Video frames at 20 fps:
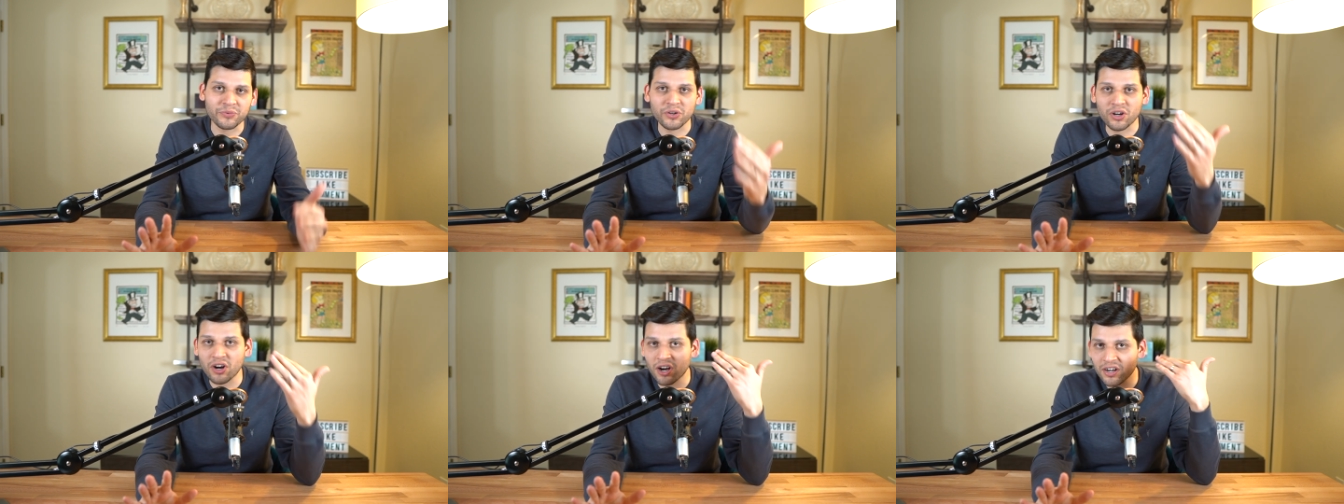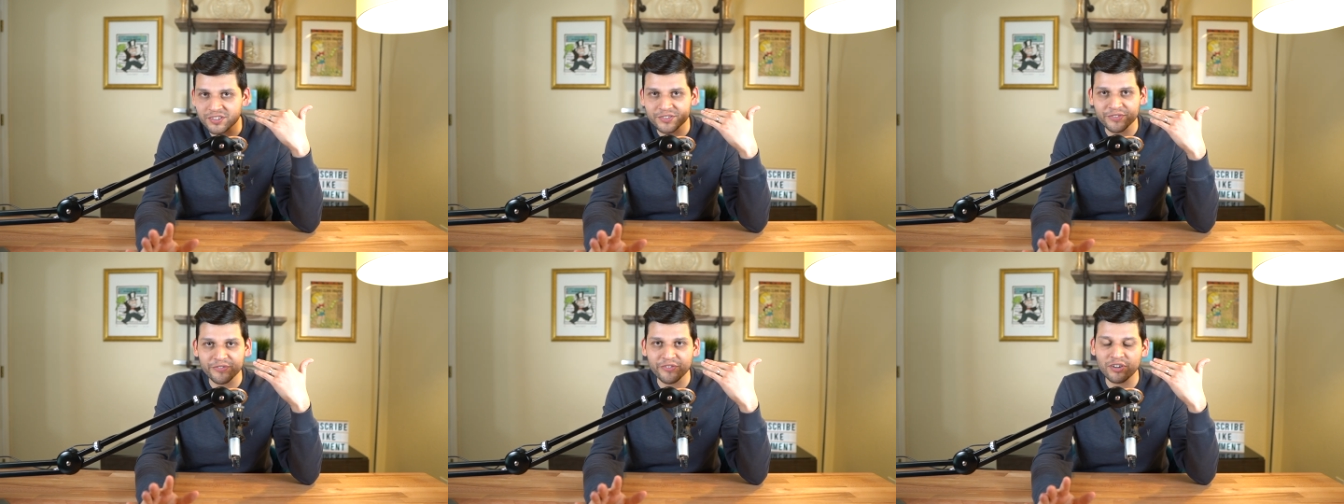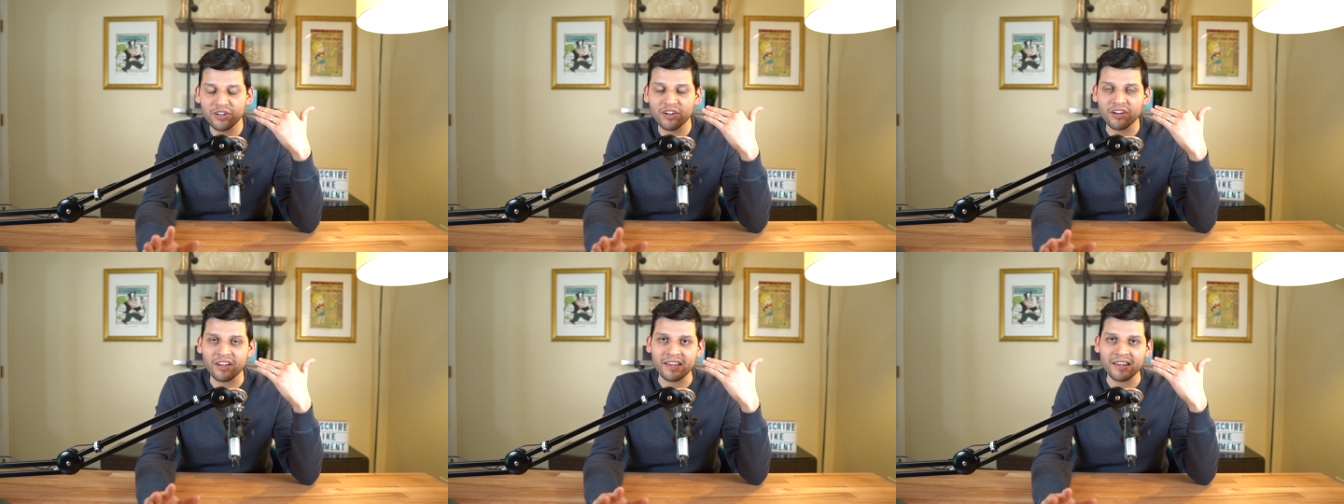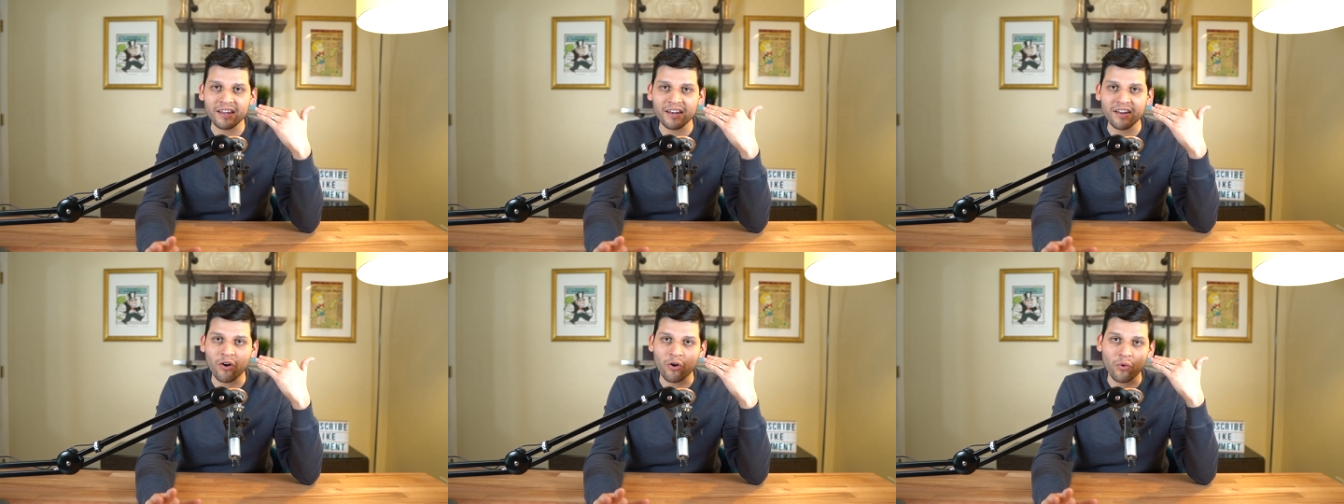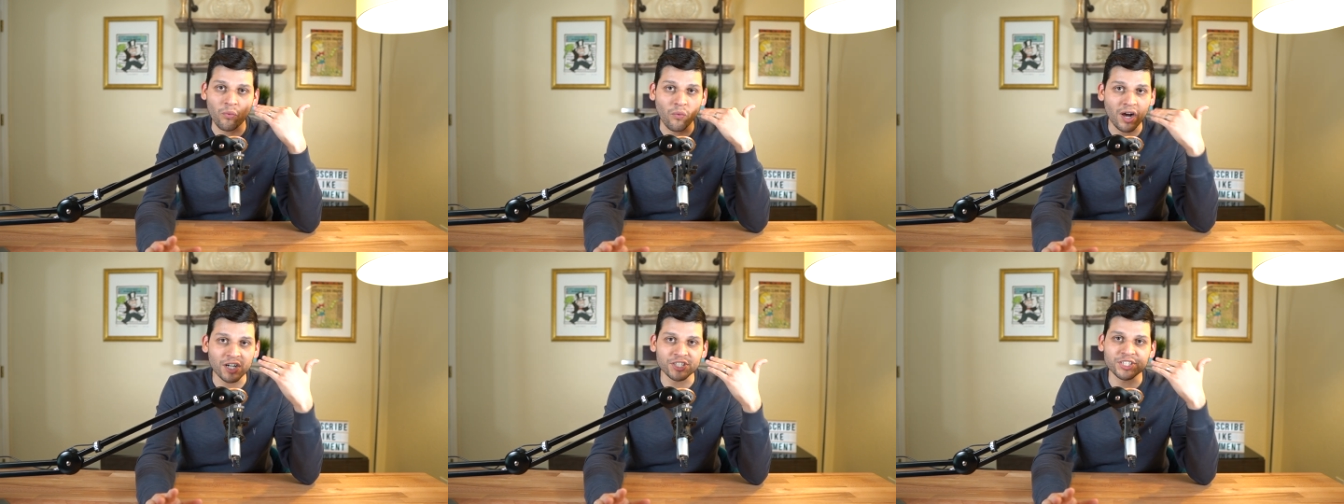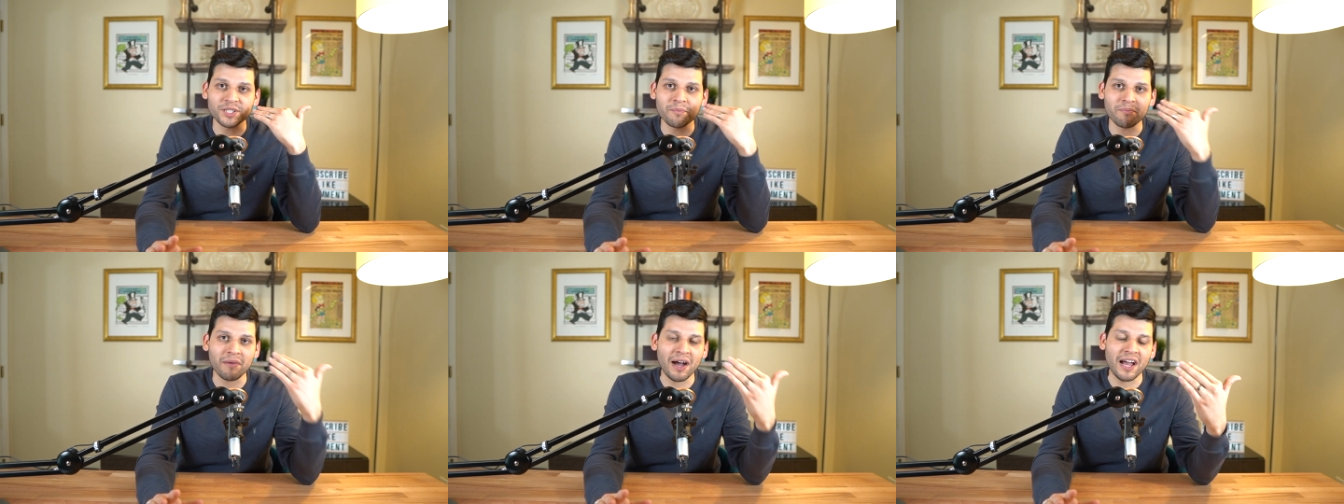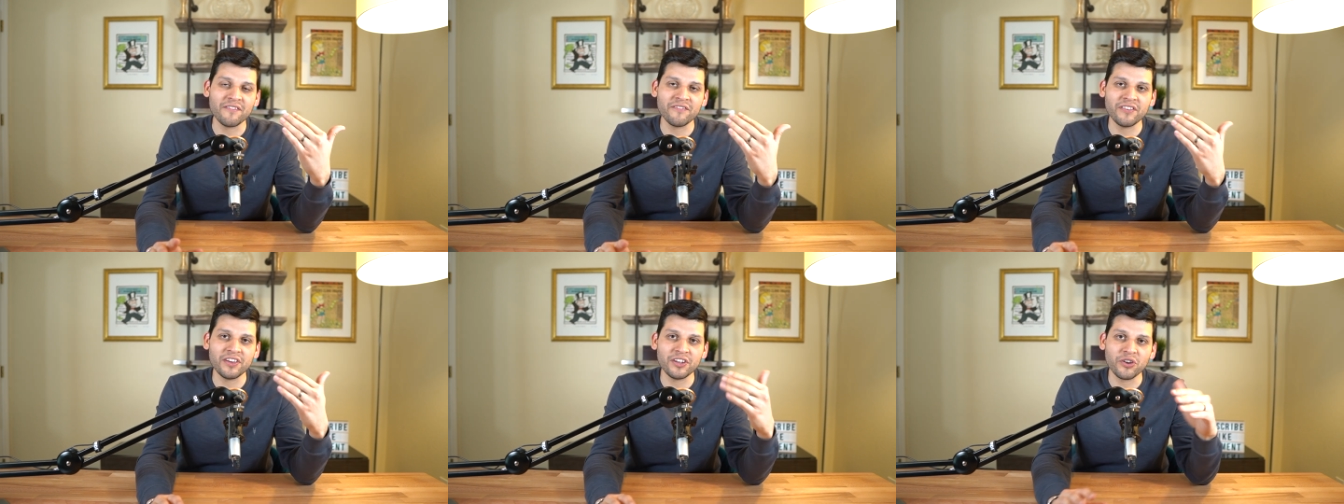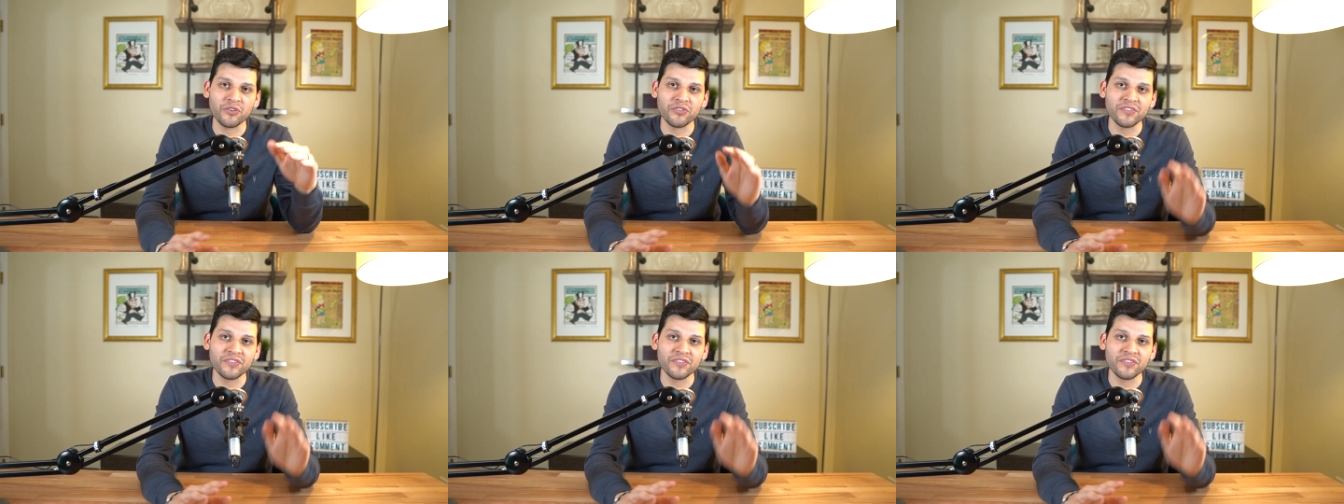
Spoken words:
regardless if you're looking or watching my video.